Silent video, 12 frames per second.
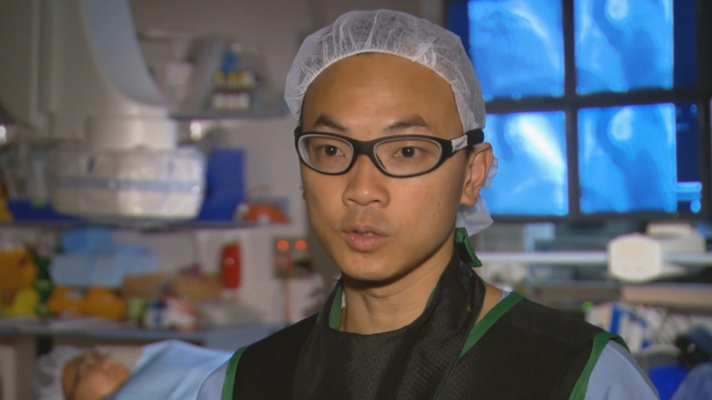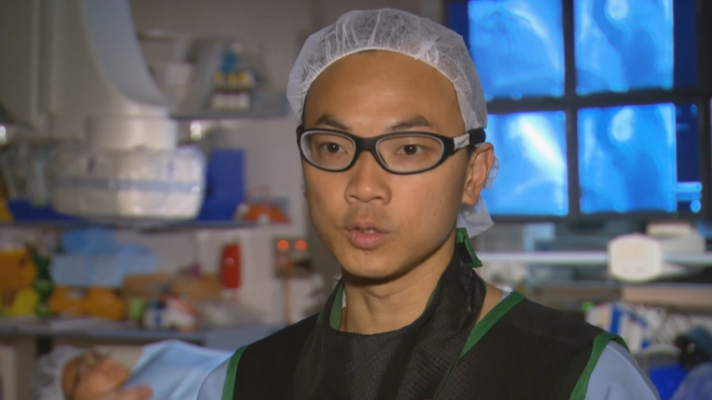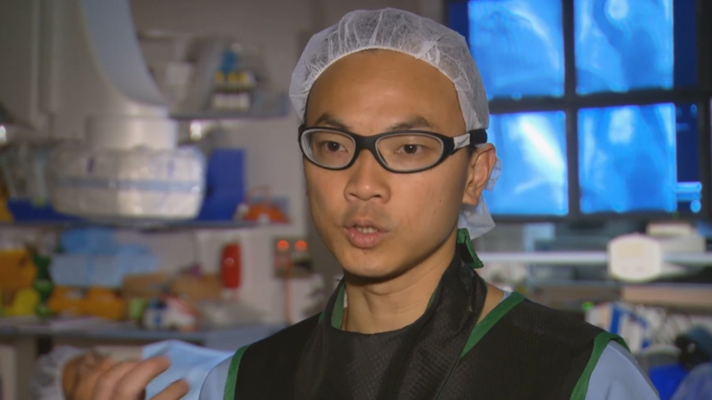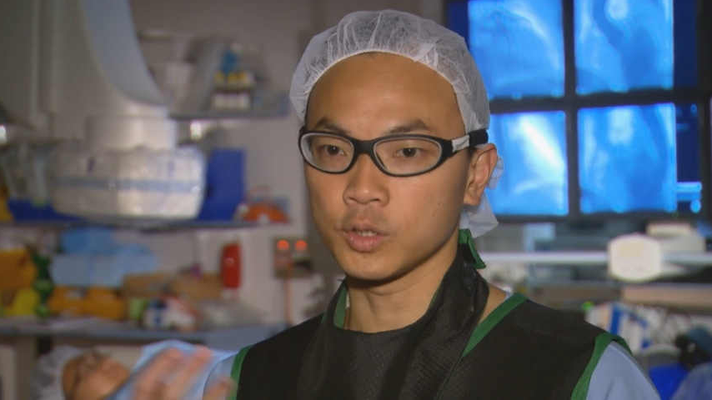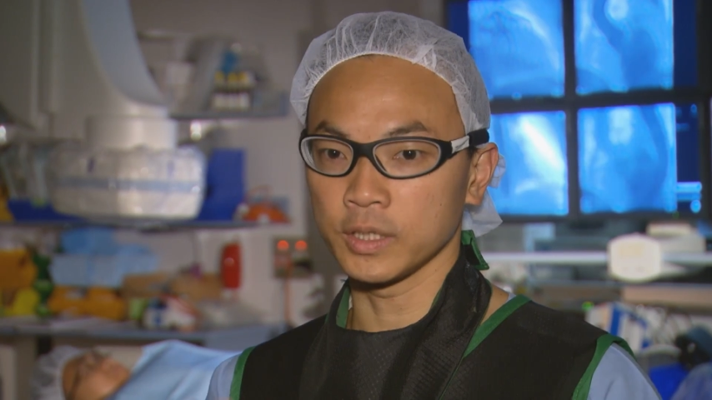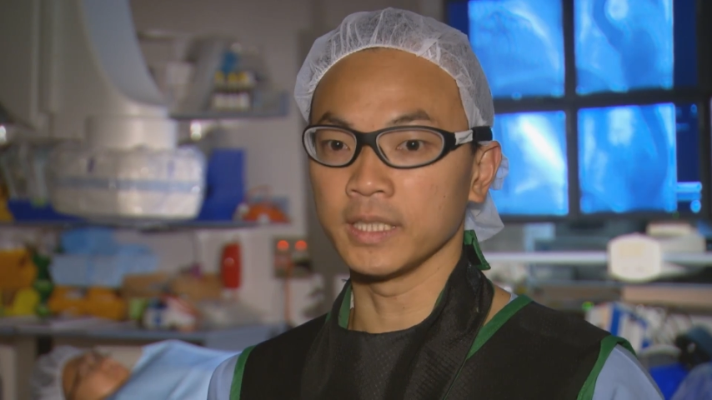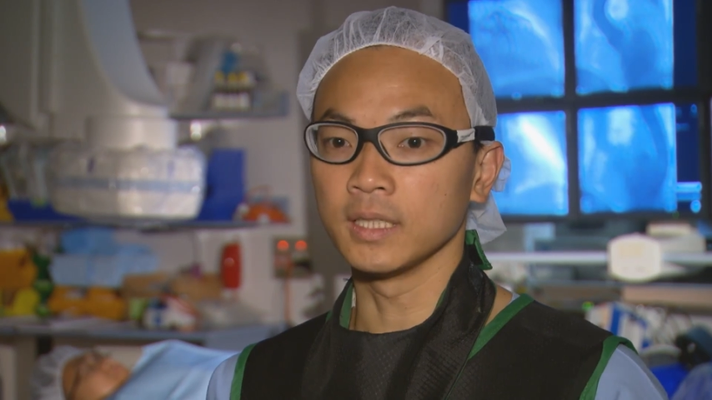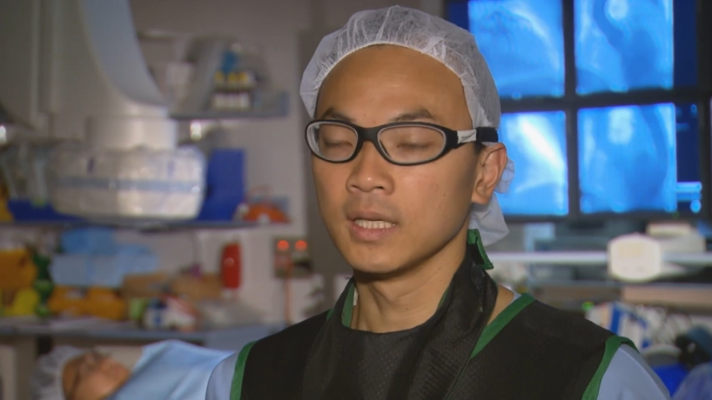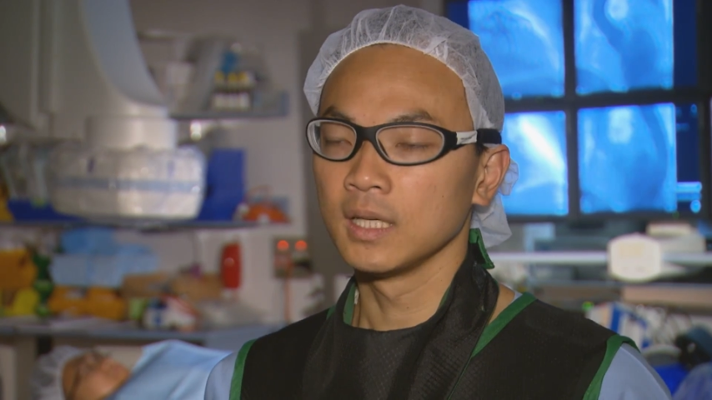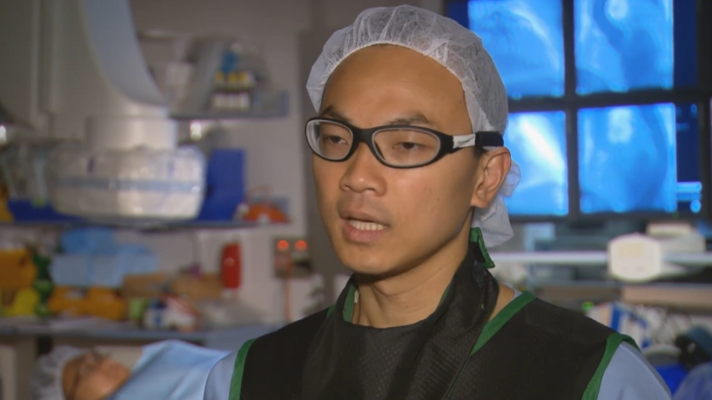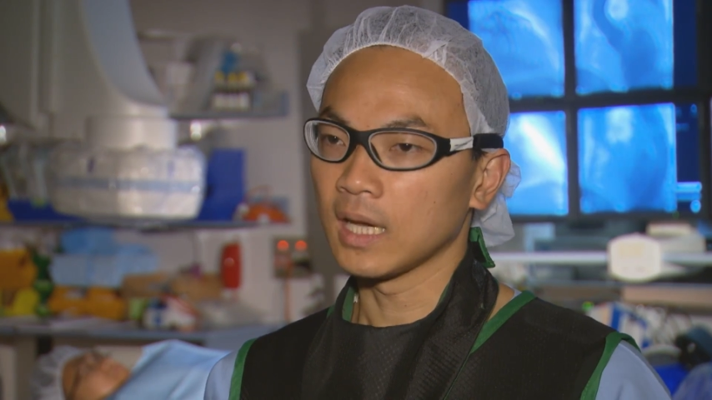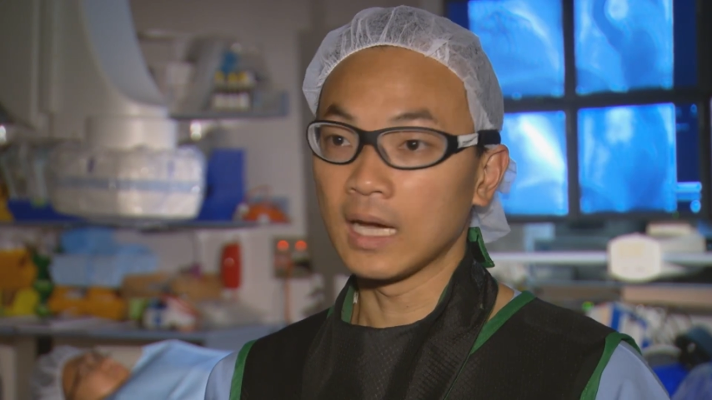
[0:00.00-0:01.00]
to treat
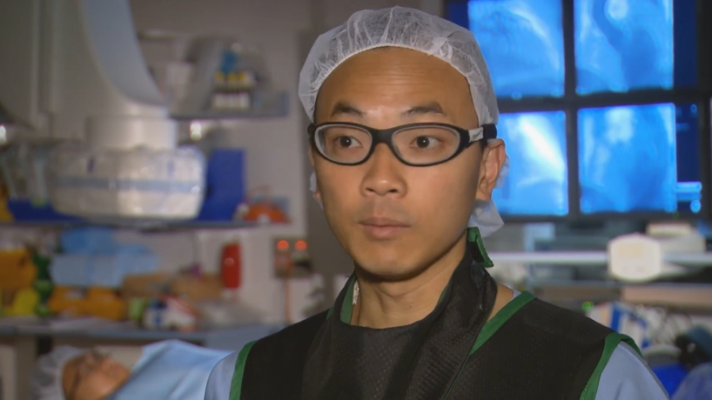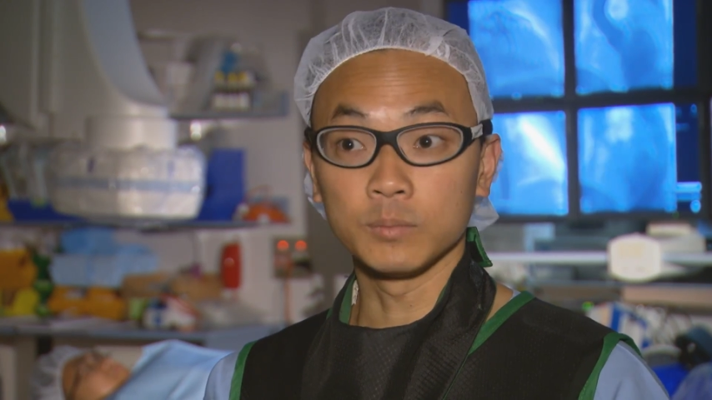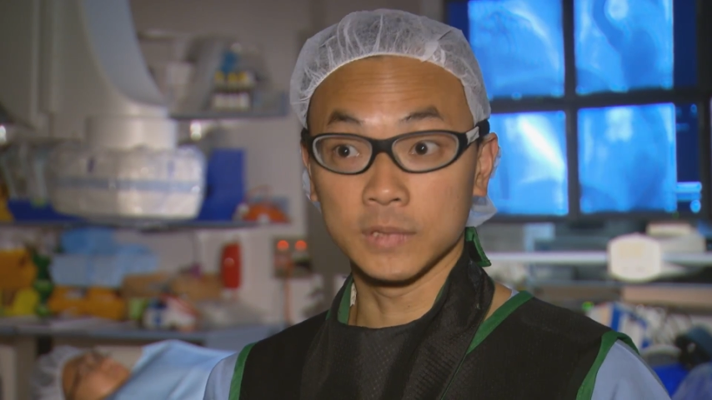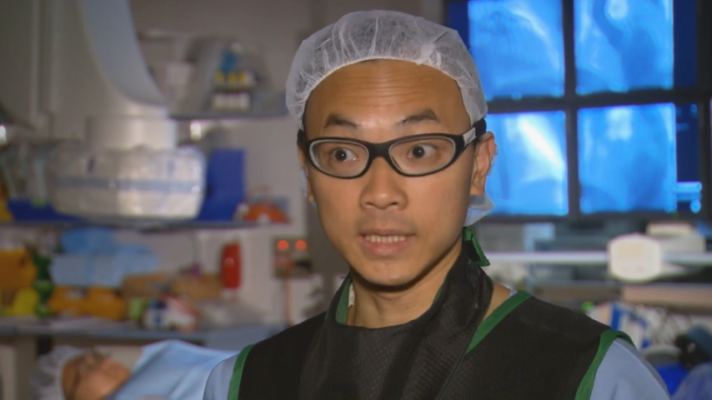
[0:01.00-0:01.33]
um,